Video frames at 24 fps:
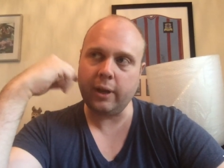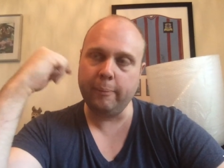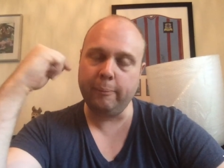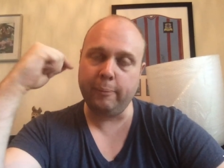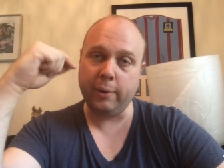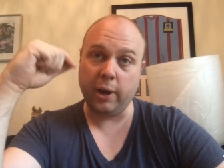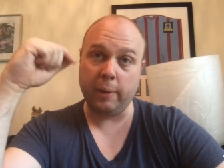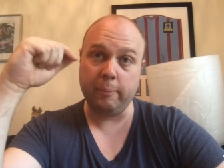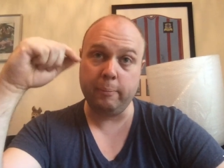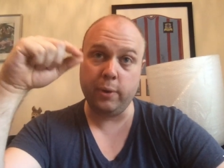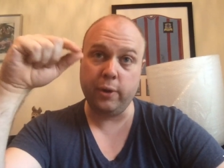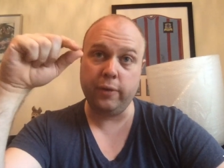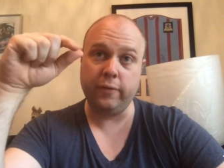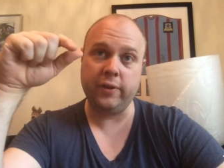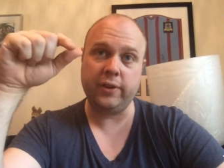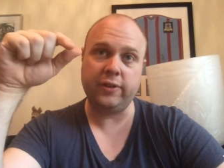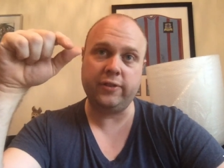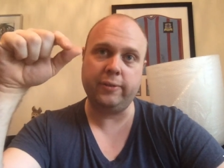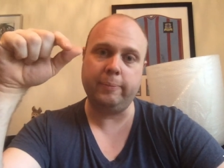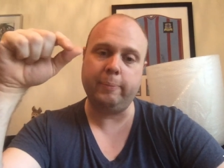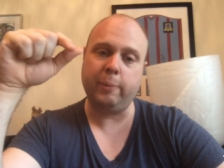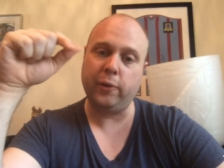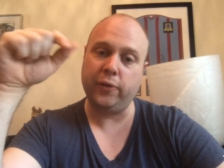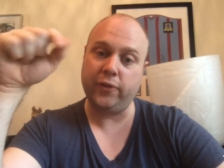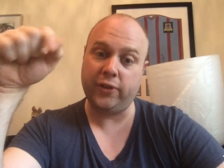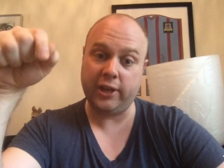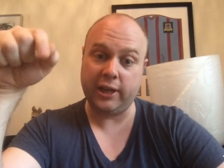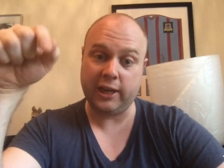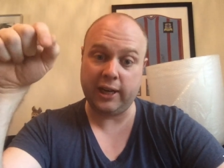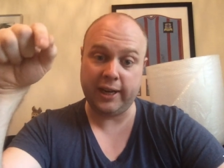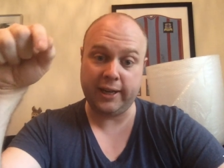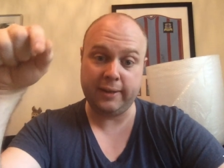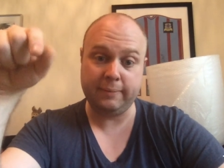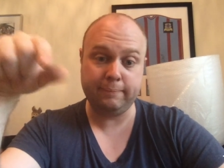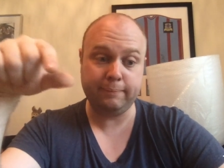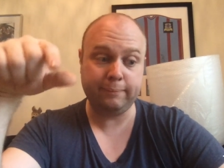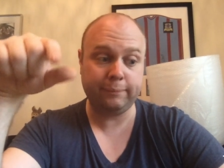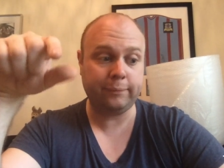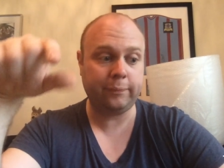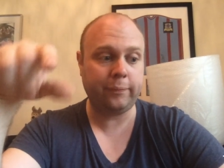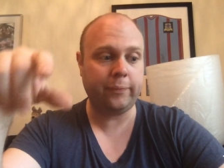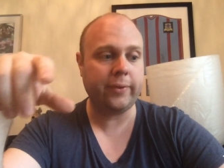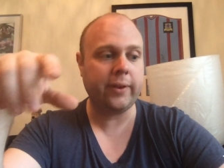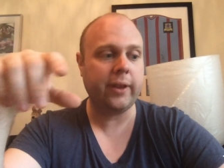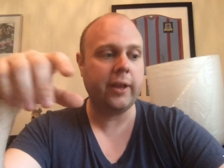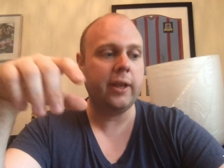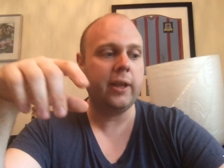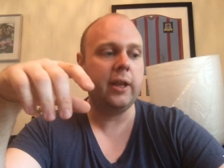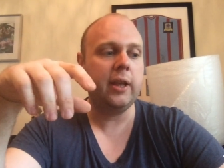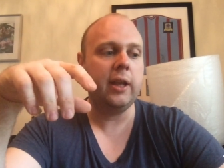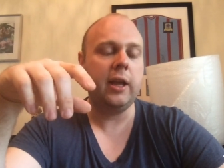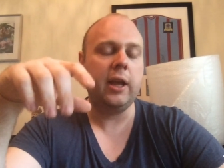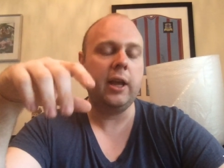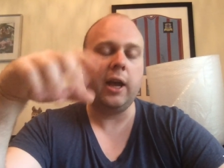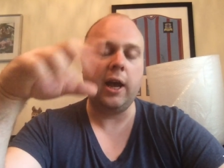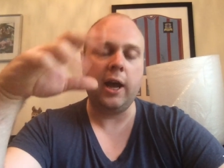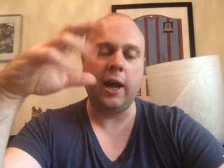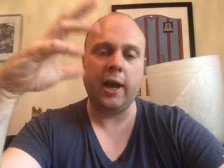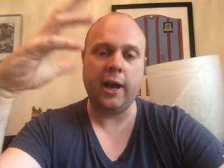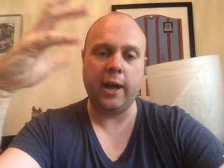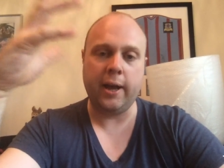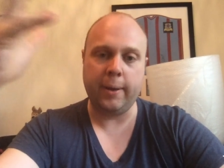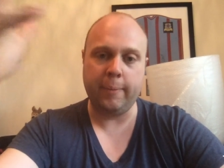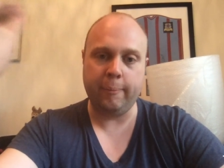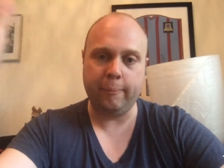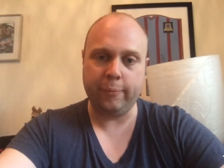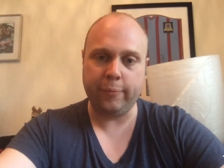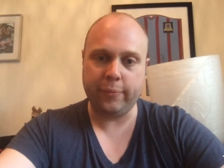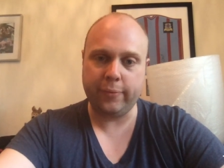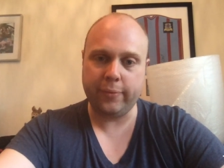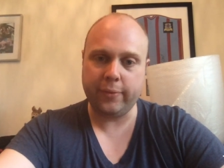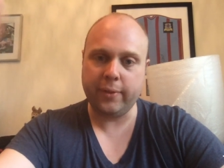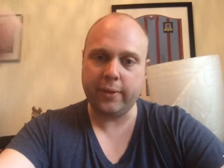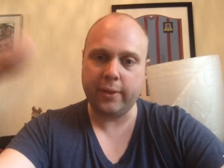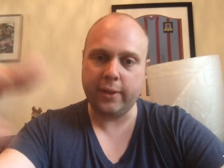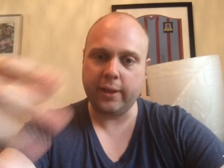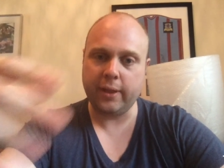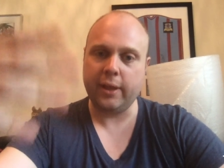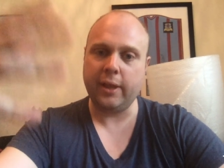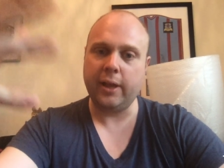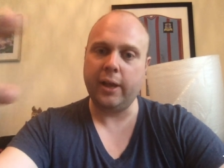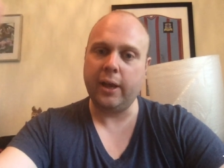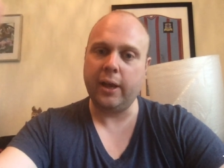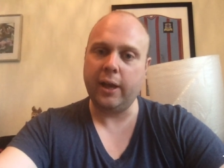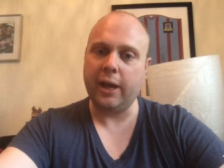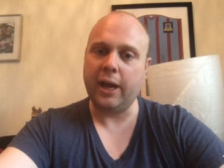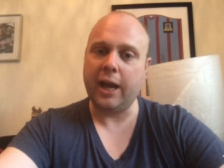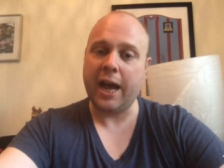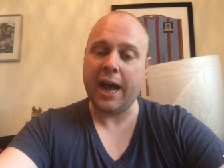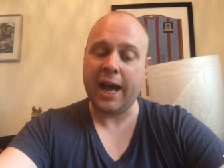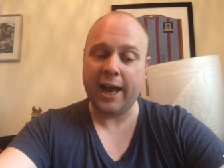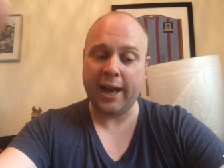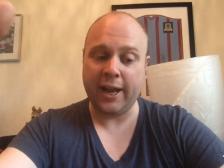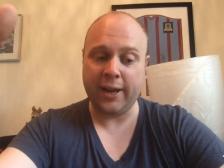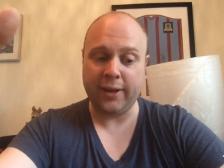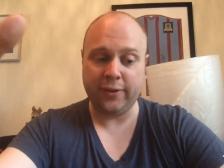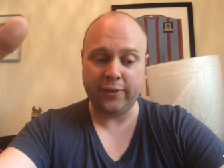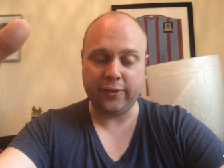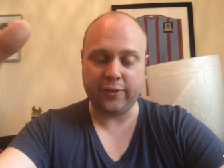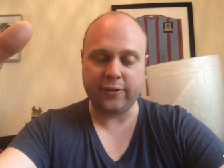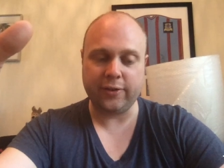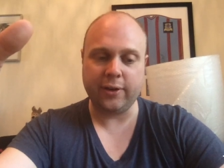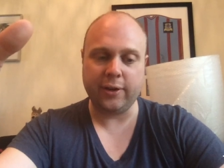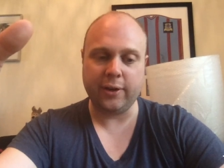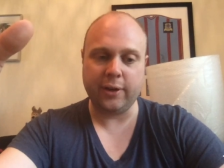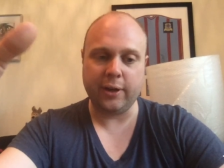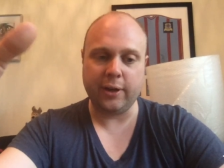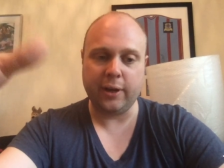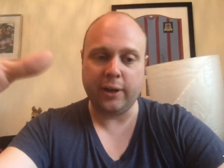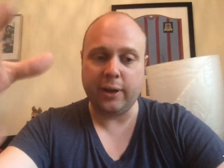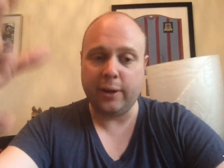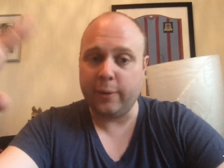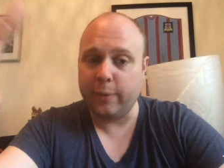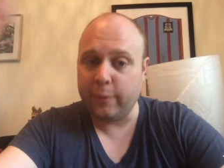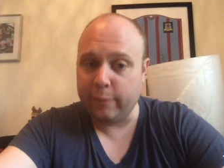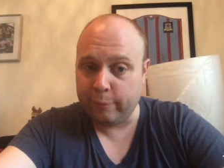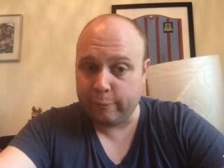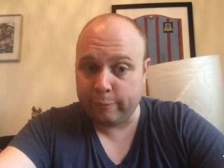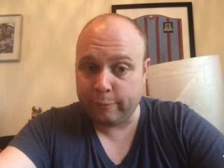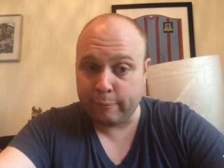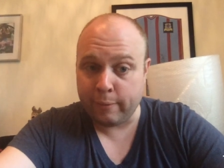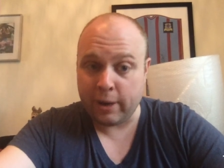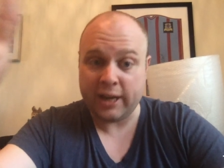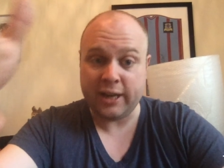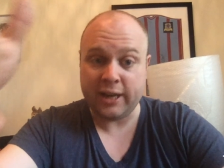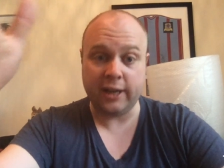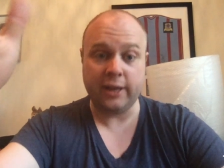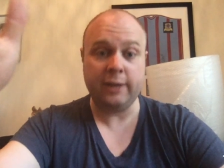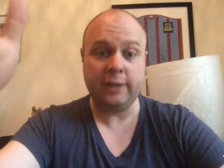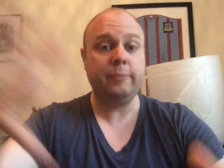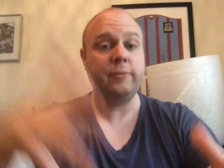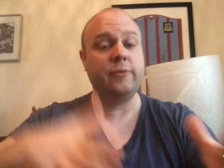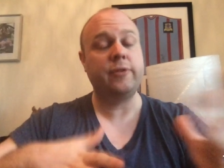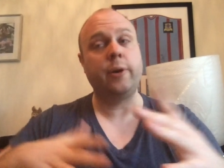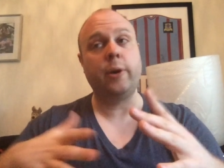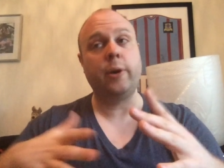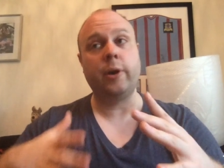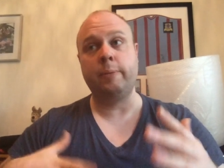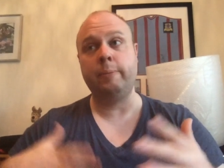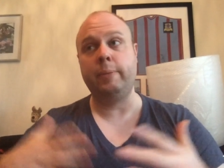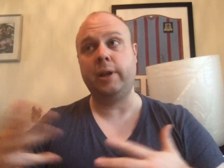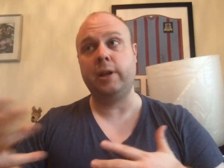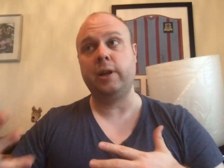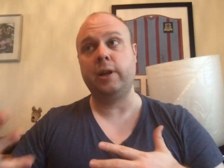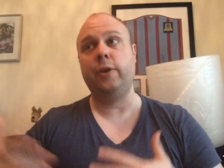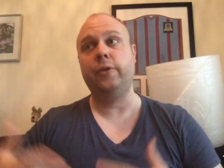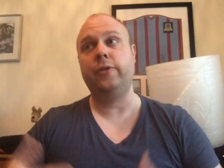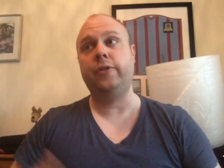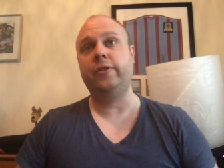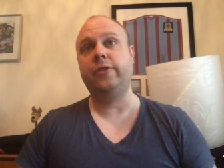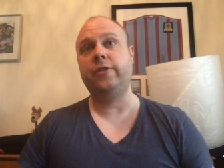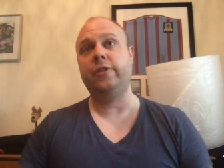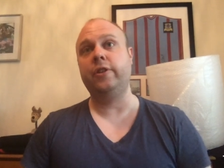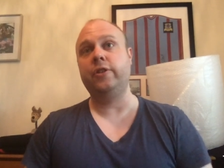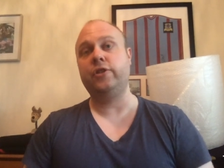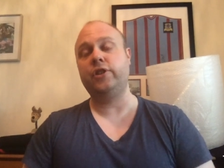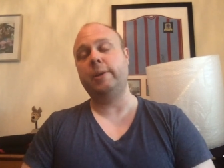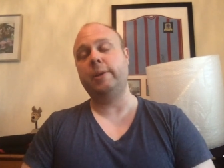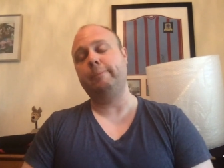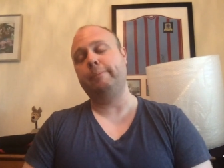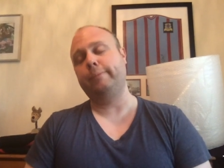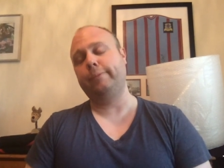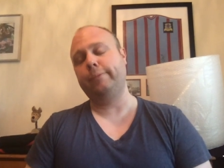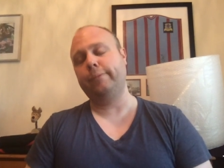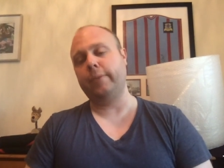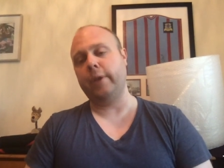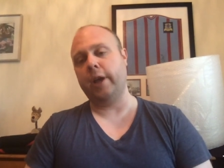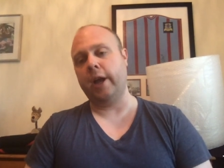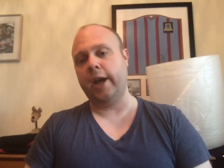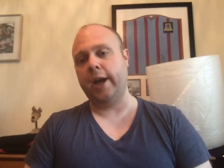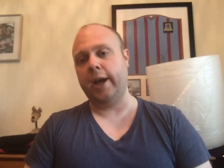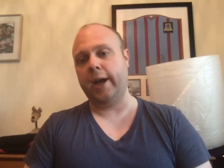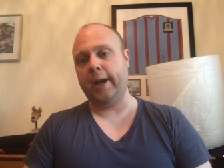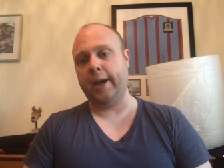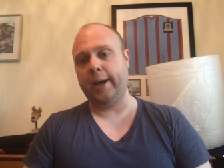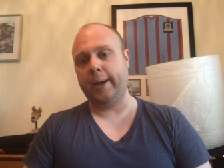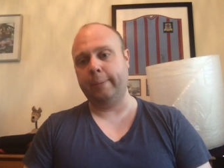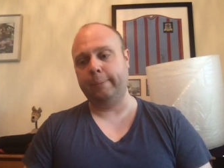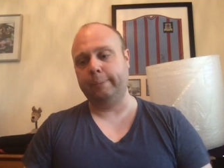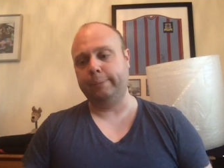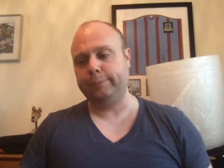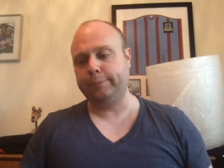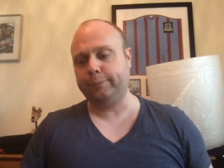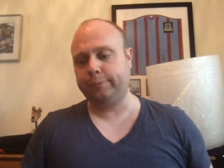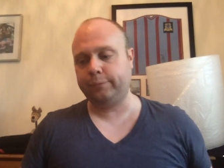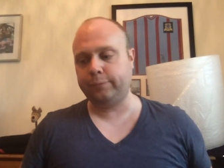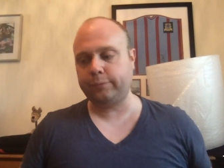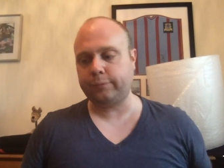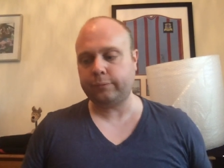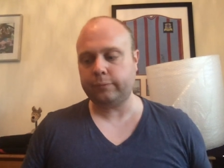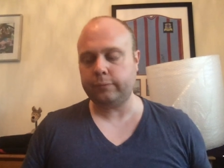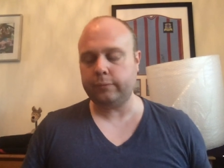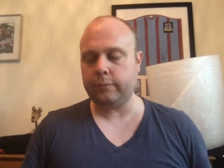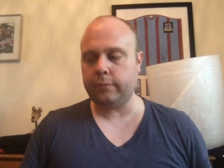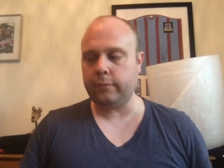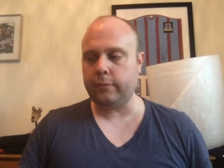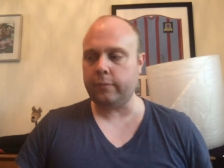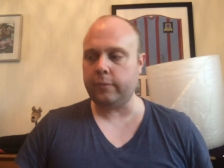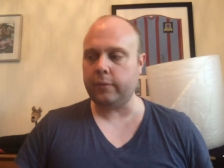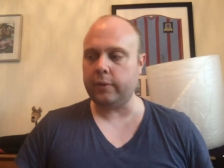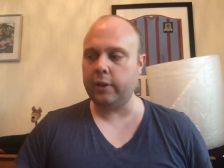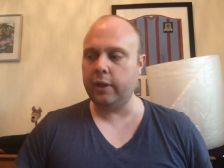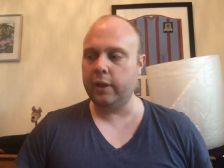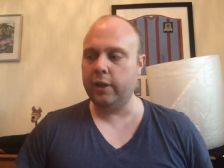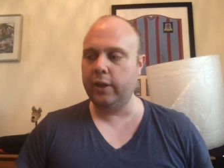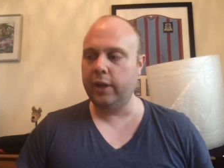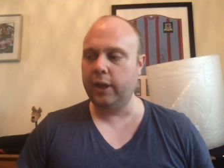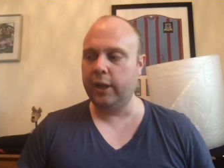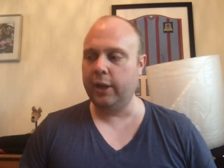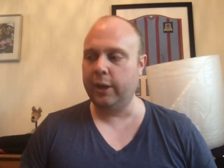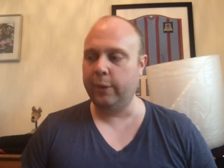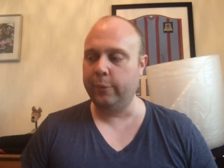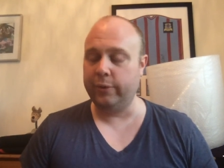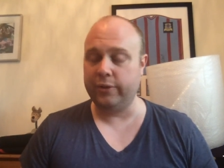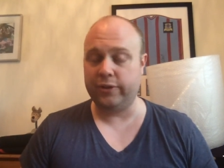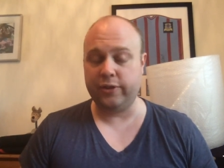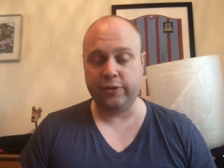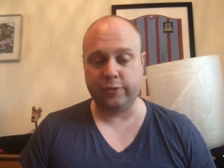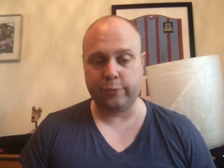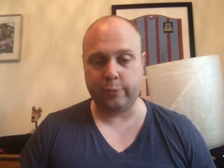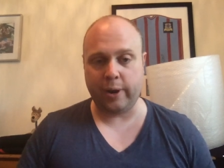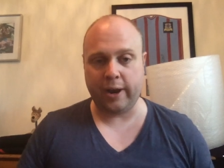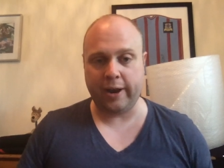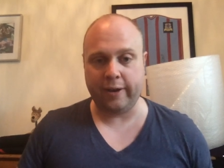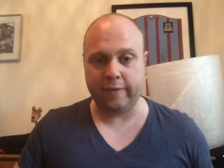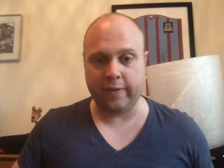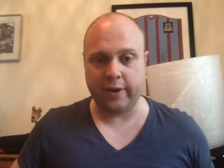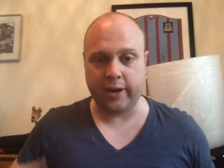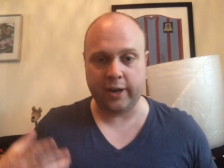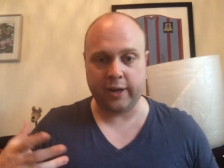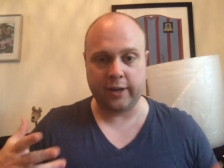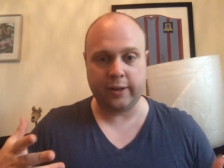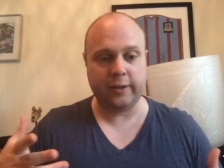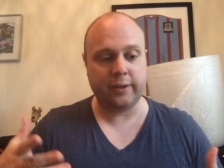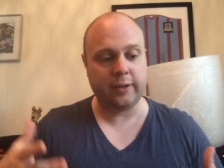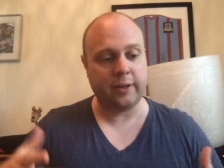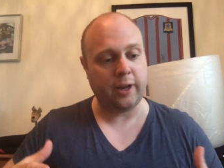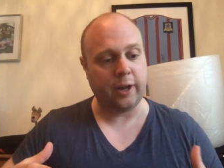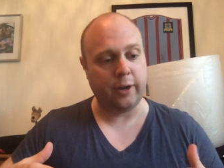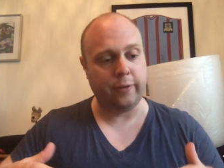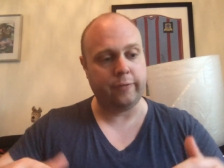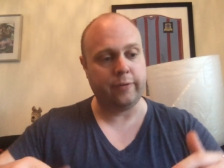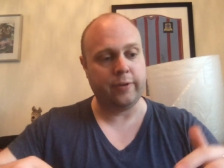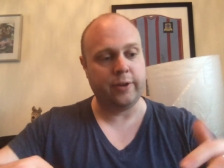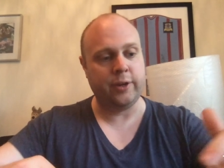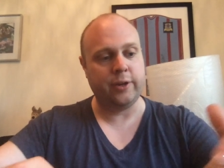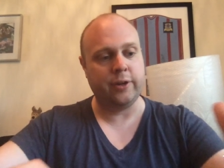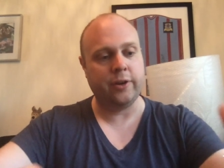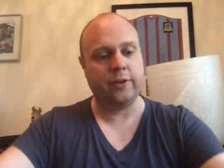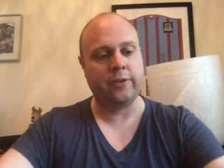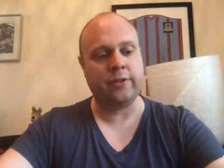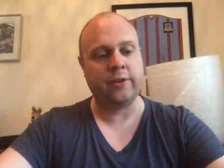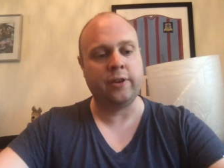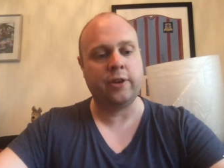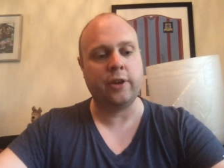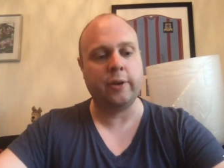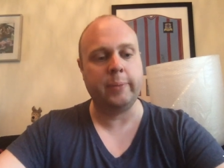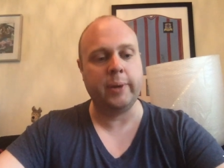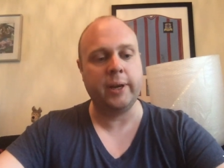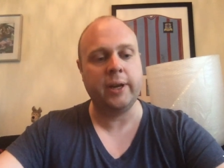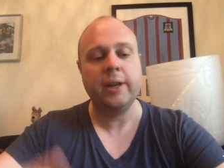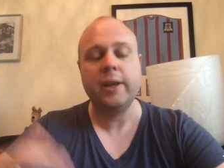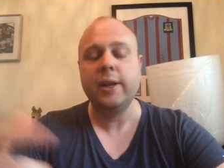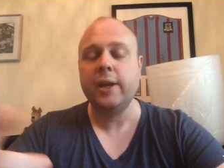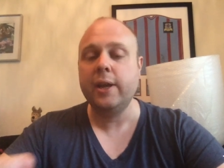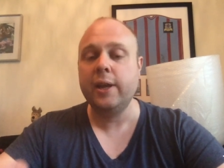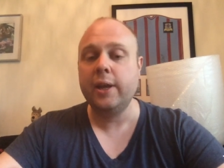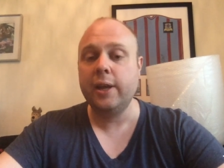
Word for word: but I'm moving to Pontyclun, um, and mainly so I can be closer to the gym, um, which is where uh, hopefully you guys can come in.